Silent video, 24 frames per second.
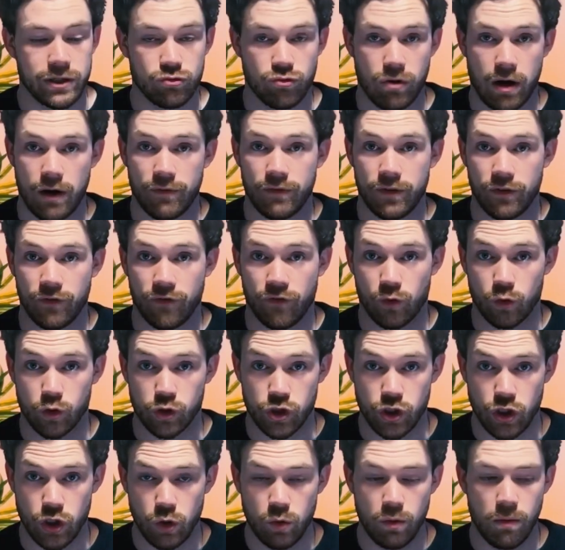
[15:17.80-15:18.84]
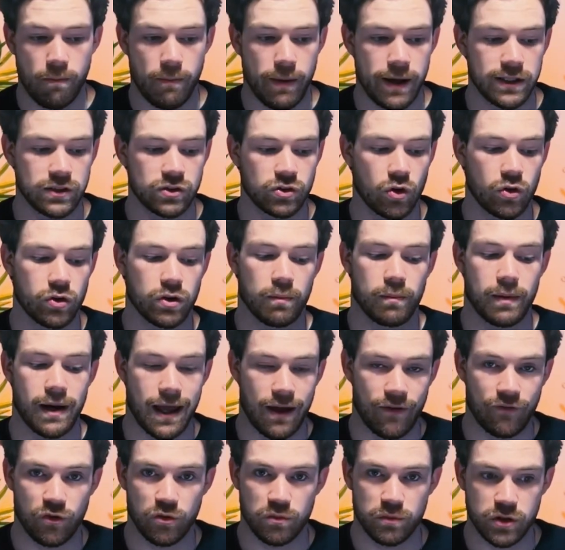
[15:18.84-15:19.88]
relevant for you based on the
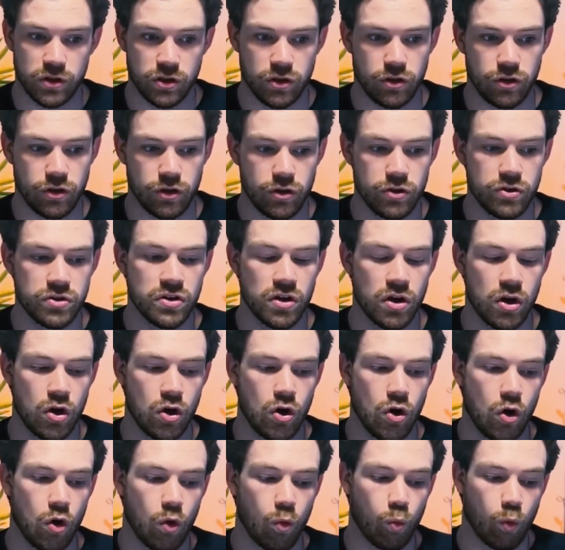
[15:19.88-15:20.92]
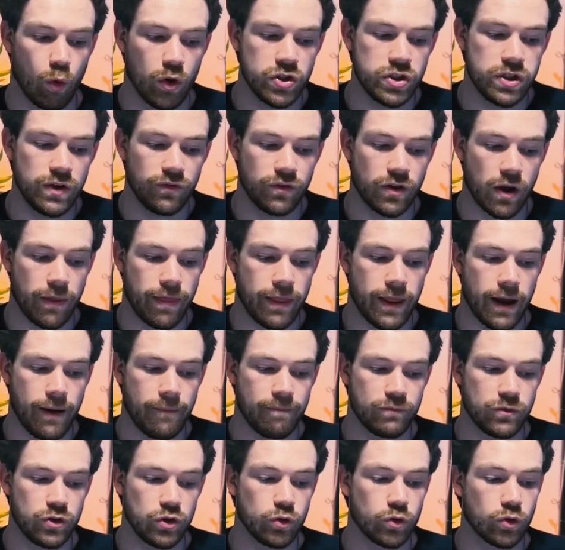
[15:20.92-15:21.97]
platform that you use. Once you've done that,
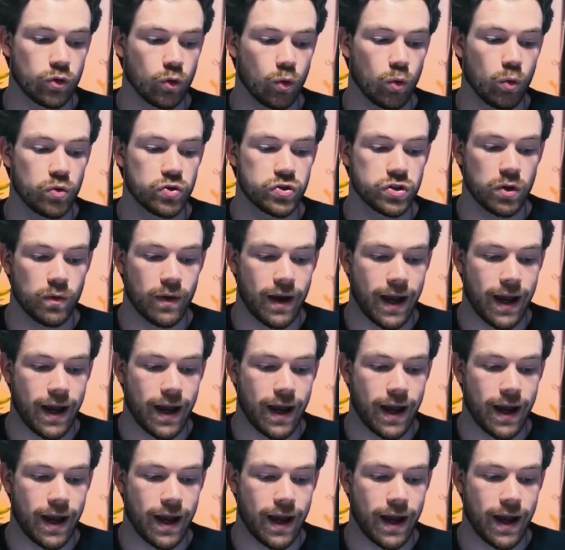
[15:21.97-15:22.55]
you can also